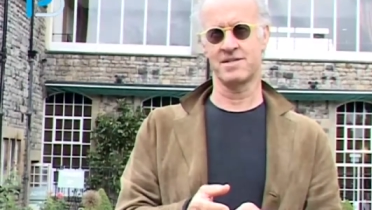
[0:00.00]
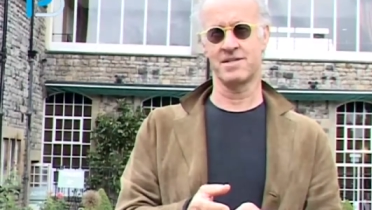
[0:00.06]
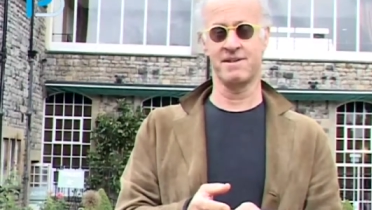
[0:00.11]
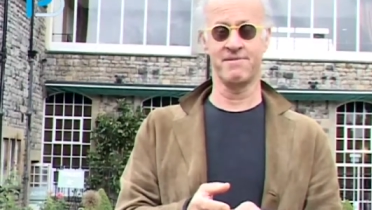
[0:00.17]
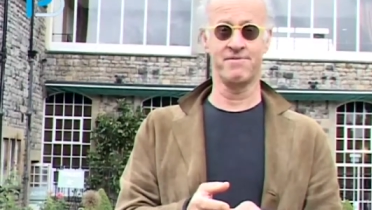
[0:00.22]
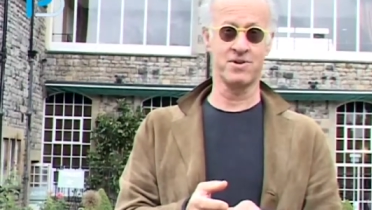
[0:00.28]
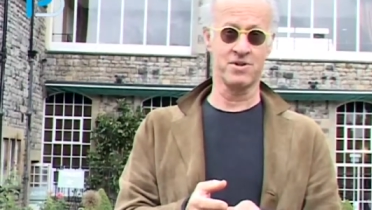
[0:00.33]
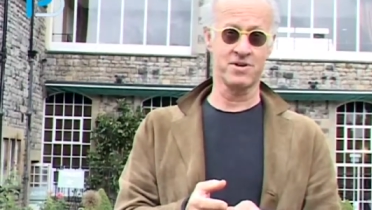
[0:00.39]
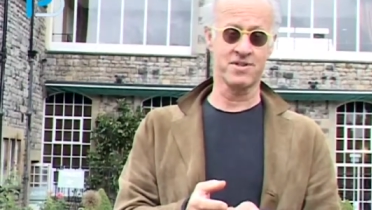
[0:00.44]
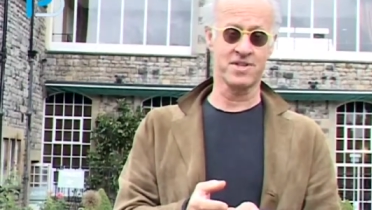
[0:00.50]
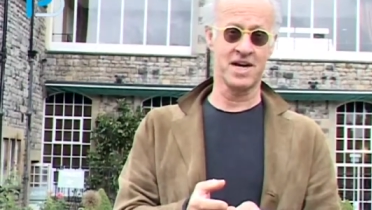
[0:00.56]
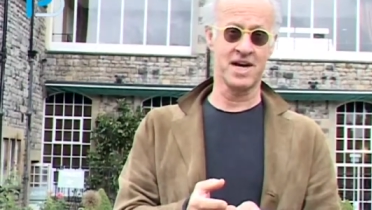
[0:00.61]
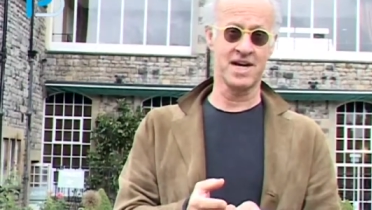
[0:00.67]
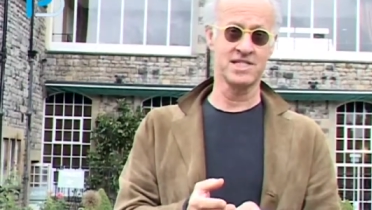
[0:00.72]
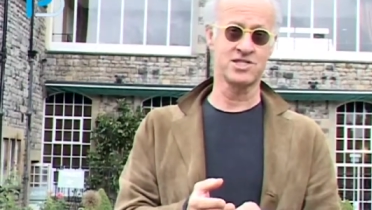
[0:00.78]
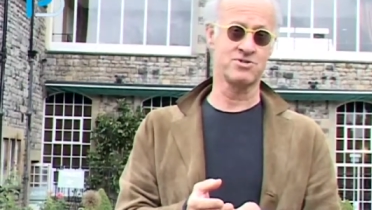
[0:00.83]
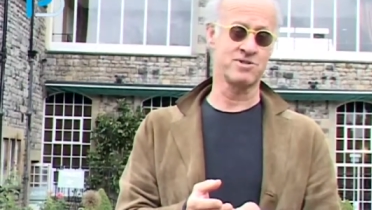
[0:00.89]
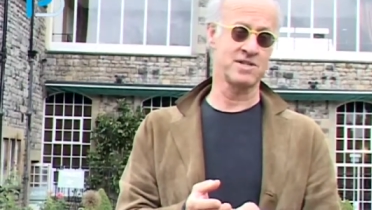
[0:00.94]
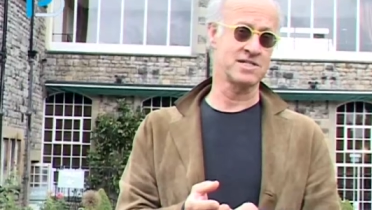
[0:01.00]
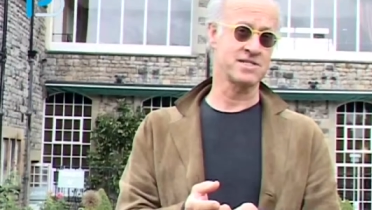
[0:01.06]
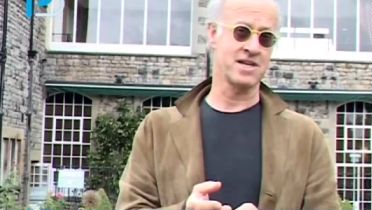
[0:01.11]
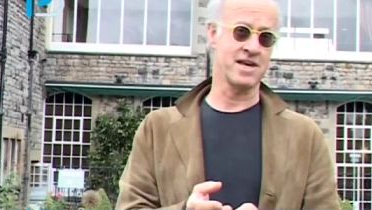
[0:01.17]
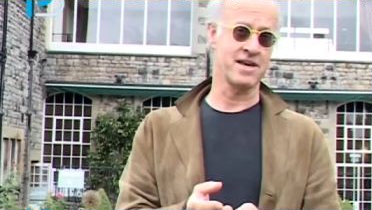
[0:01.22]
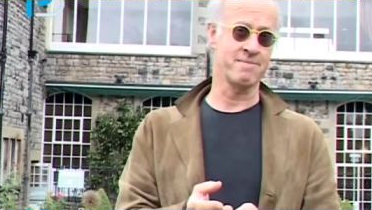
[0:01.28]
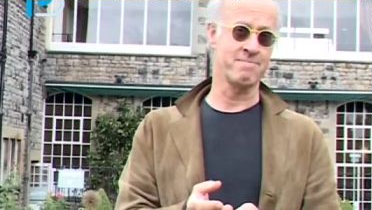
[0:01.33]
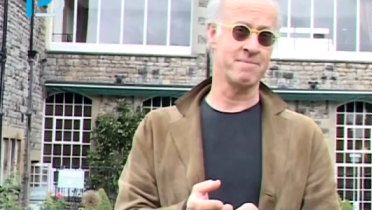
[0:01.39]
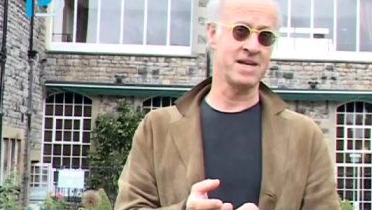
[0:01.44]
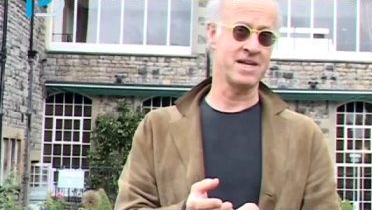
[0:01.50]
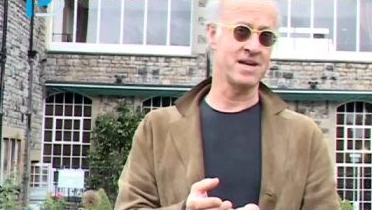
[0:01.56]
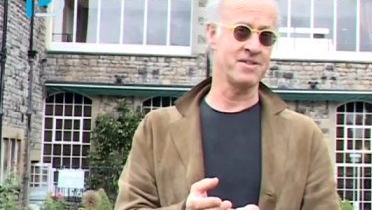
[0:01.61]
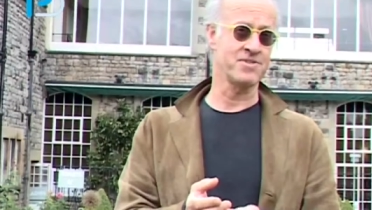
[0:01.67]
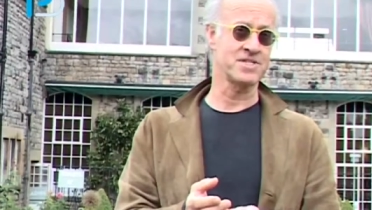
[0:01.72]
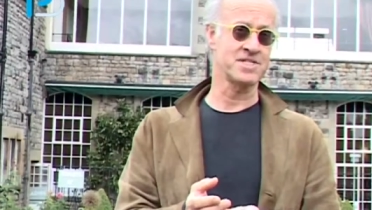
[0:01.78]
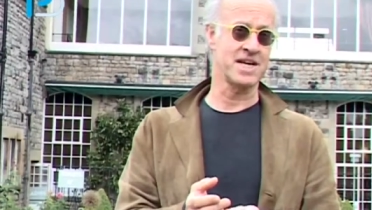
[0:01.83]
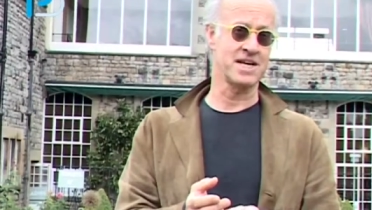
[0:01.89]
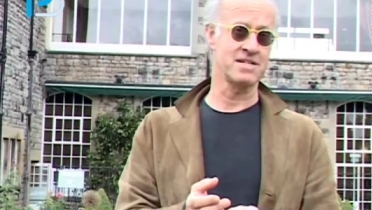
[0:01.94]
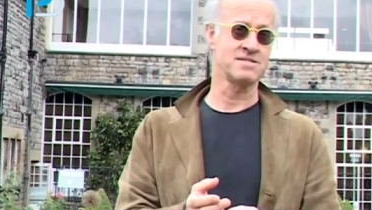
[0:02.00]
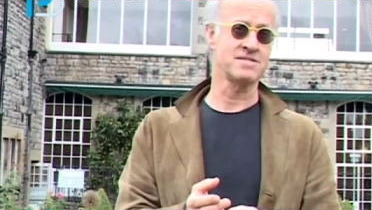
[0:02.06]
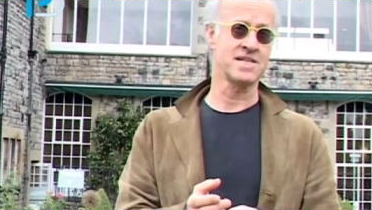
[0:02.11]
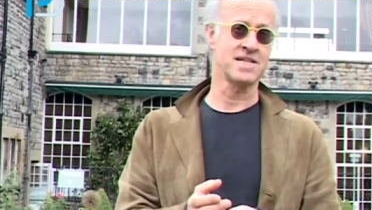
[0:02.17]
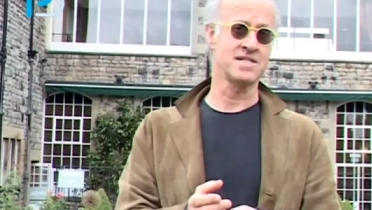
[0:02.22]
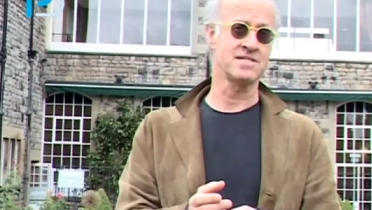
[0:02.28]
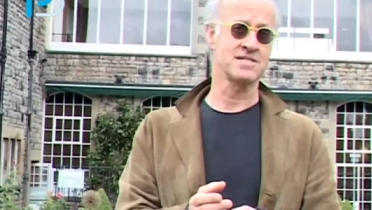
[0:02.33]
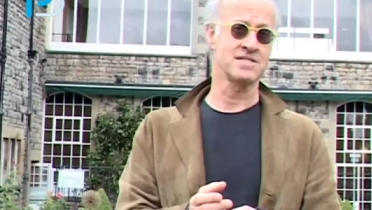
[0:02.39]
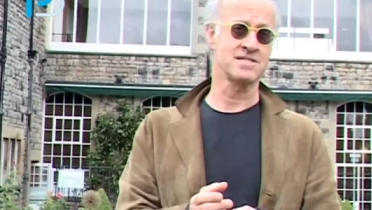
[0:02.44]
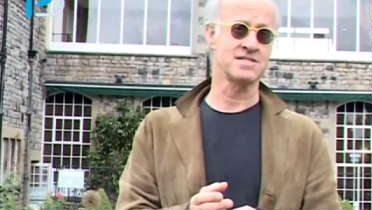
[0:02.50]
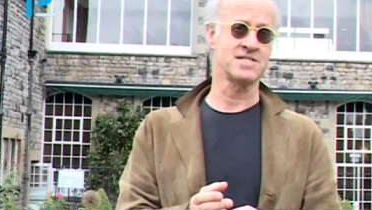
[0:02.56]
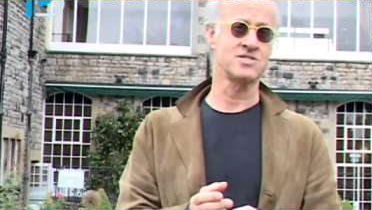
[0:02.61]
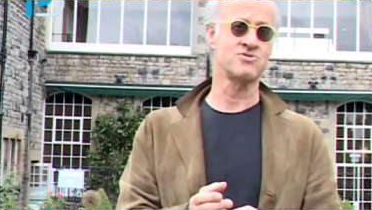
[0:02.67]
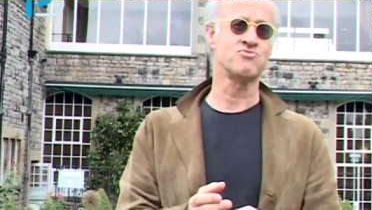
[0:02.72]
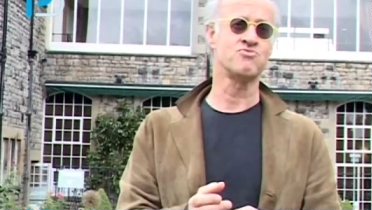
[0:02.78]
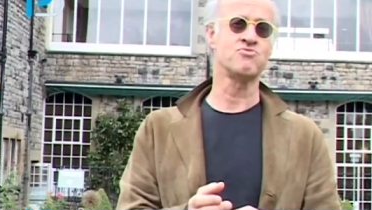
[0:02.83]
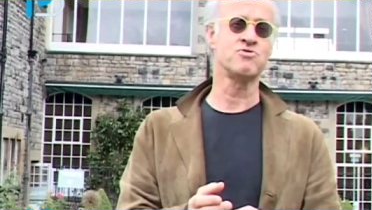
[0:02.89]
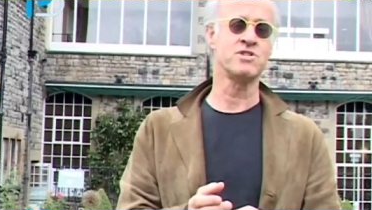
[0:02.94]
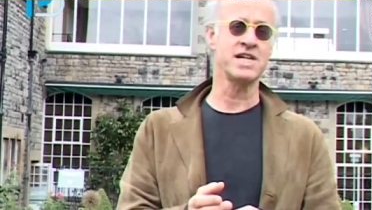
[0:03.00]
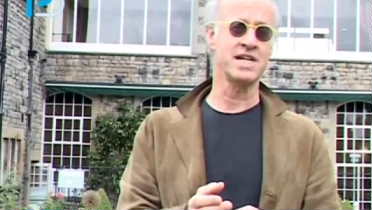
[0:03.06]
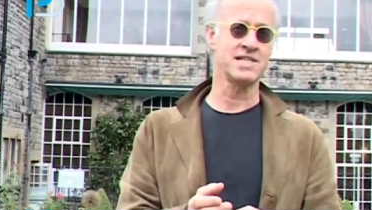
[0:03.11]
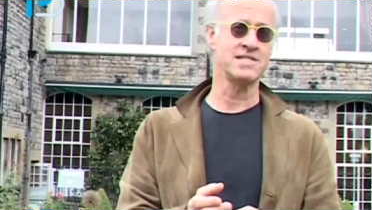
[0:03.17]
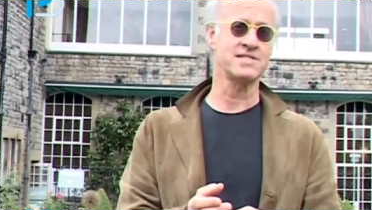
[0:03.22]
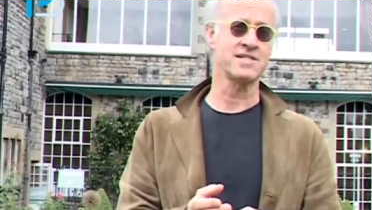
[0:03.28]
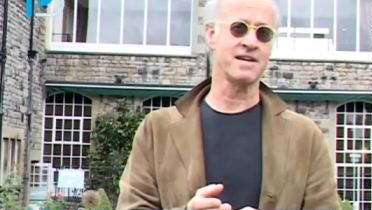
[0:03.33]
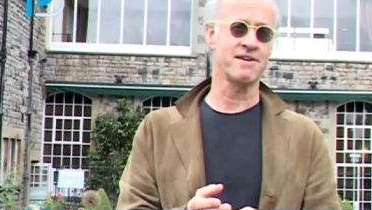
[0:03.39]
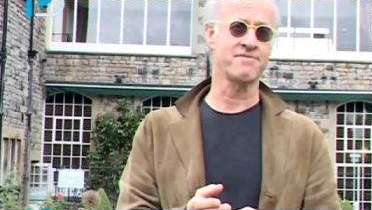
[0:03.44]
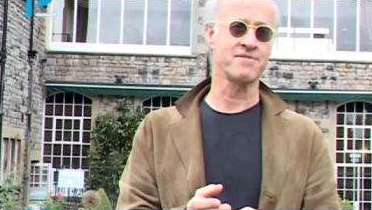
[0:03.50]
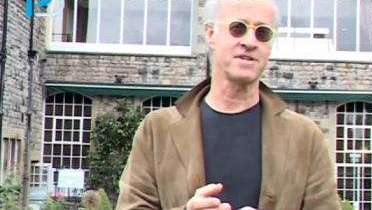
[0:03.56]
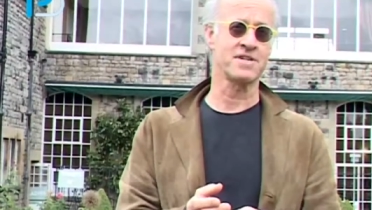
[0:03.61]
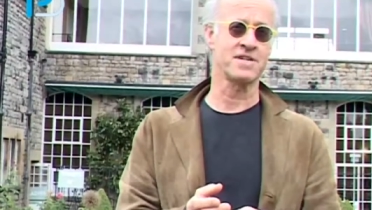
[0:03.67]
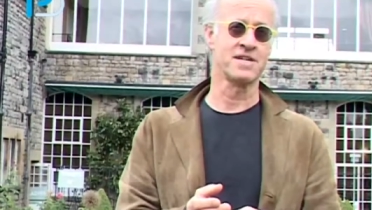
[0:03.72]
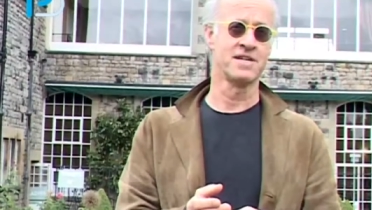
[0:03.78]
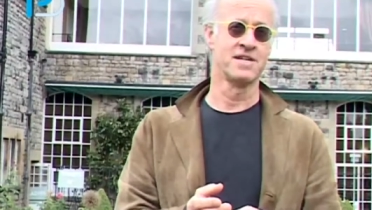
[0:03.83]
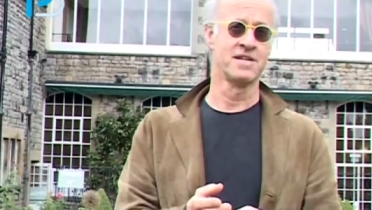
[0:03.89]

If you look at the high street it's like many other town centres, it's really suffered.